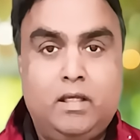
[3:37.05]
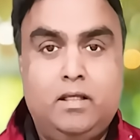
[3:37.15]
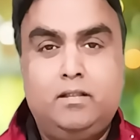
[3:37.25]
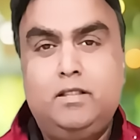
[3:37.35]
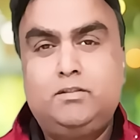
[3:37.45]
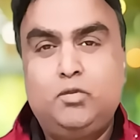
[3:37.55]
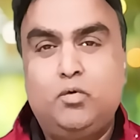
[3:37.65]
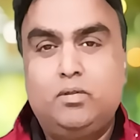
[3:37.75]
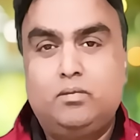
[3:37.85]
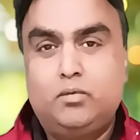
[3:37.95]
These
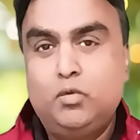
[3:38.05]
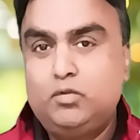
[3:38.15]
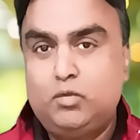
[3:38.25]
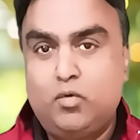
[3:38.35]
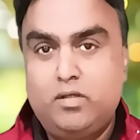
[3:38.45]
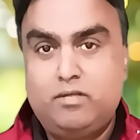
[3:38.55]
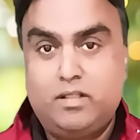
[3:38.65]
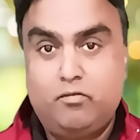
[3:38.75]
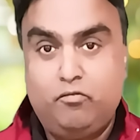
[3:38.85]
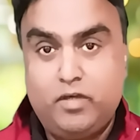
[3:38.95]
two stories have
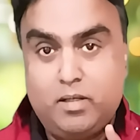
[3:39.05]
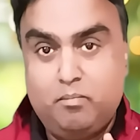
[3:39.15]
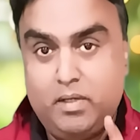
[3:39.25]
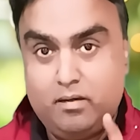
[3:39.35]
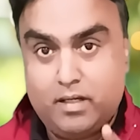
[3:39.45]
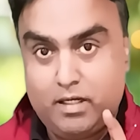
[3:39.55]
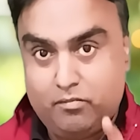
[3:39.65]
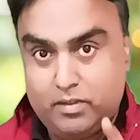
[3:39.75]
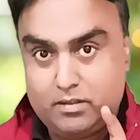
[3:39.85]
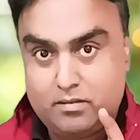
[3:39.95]
a very big
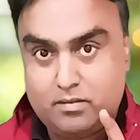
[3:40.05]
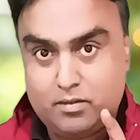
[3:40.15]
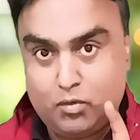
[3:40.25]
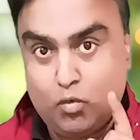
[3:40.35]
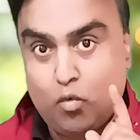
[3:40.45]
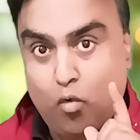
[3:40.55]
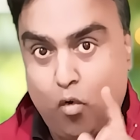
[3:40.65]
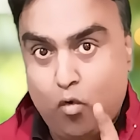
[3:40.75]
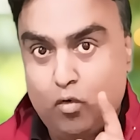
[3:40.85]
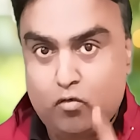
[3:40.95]
relevance to
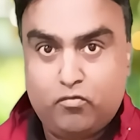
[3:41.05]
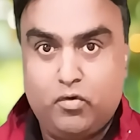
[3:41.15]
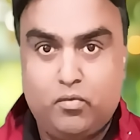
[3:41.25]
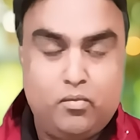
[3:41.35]
all of you.